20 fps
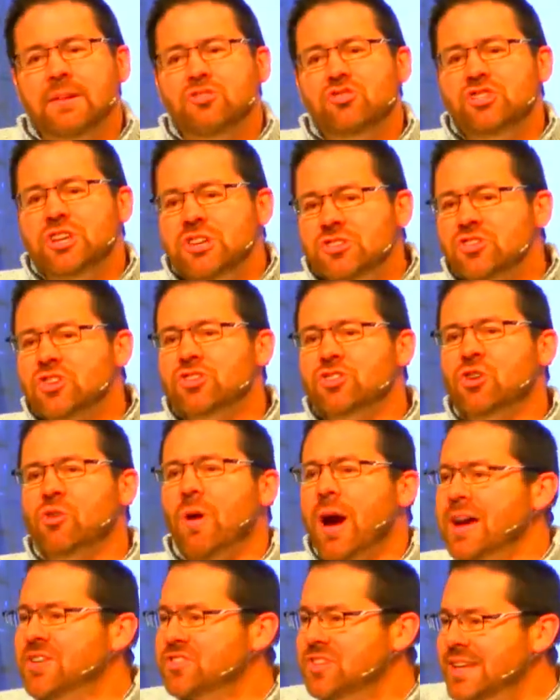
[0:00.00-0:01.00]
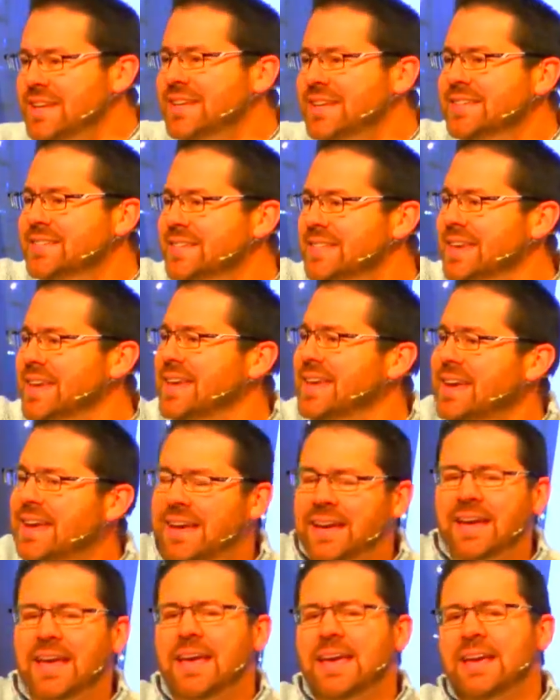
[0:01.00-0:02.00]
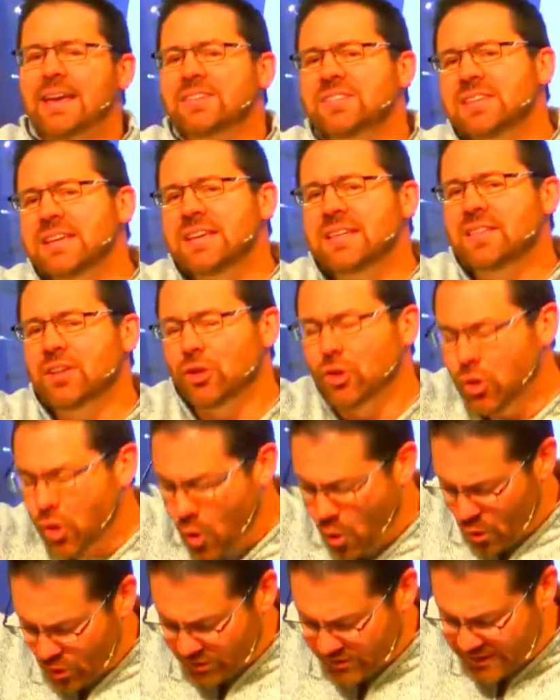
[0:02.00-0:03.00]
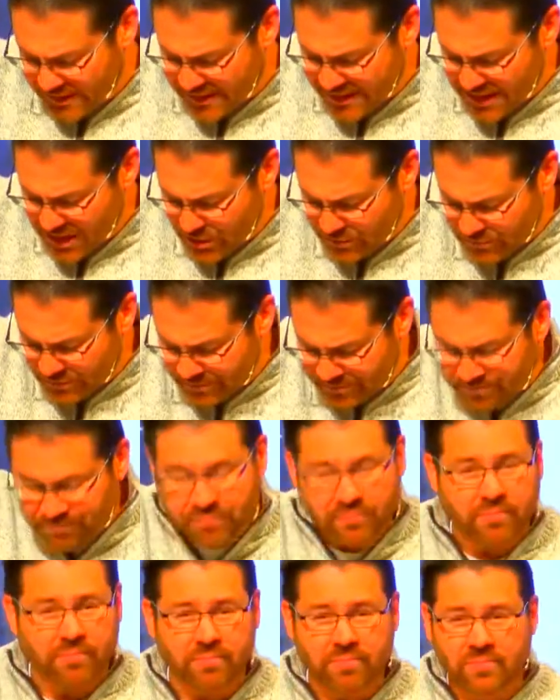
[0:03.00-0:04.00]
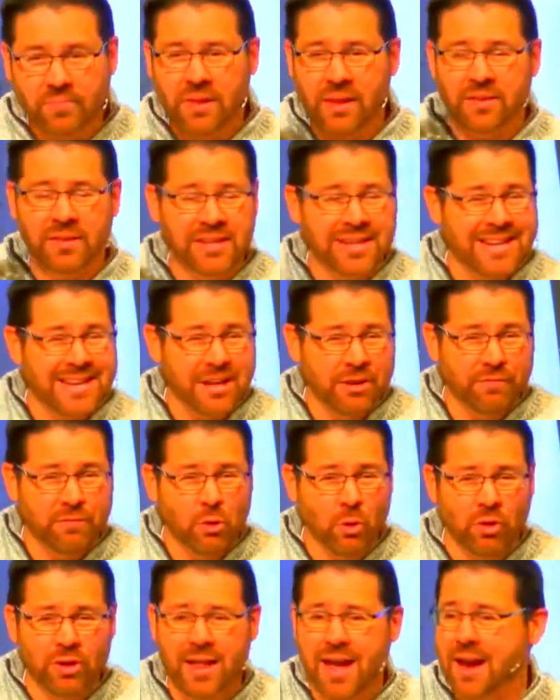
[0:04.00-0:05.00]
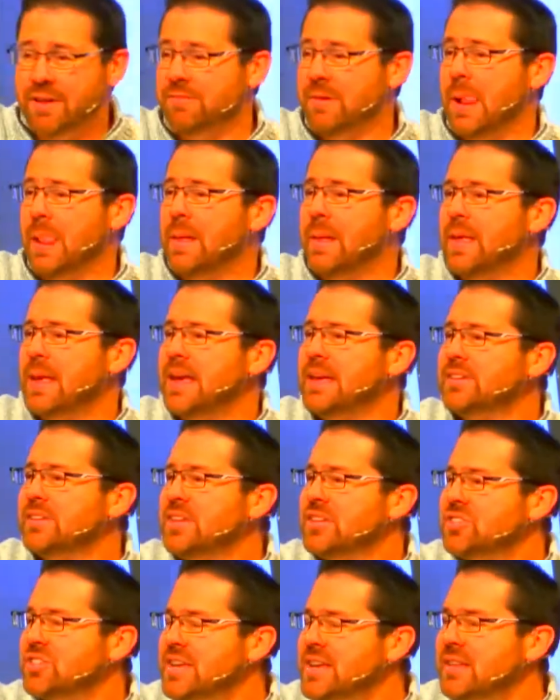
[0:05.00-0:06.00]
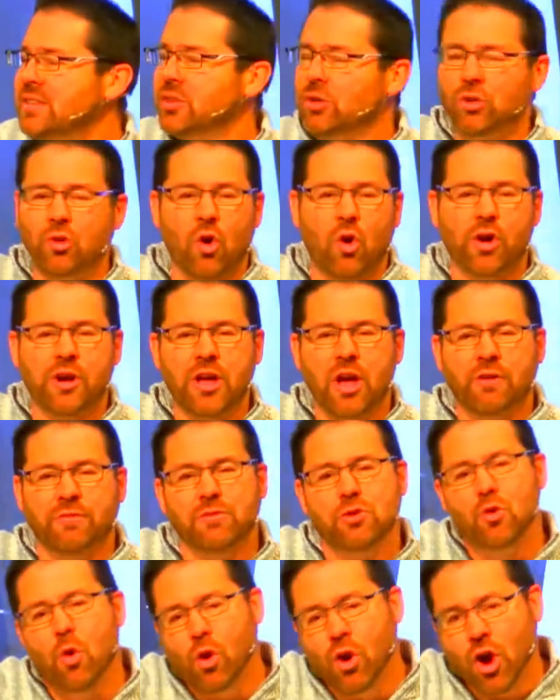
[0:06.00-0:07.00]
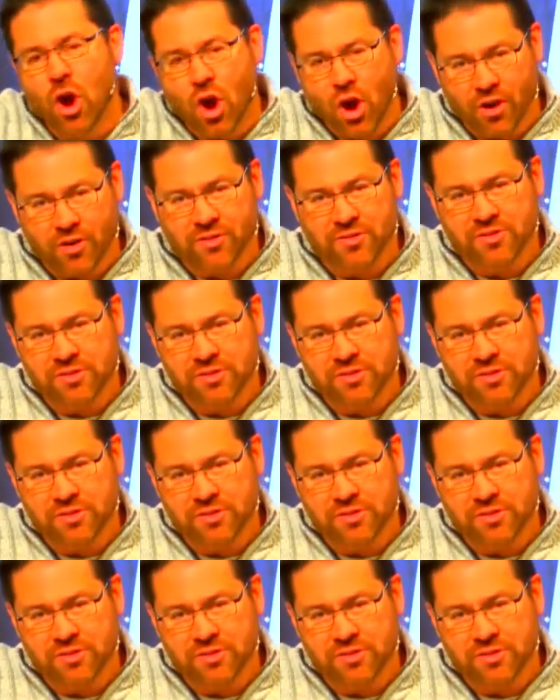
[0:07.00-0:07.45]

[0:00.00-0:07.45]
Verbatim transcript: Jesus Christ is the King. Is He the Lord, the King, the King of your life? Is He the Lord of your heart?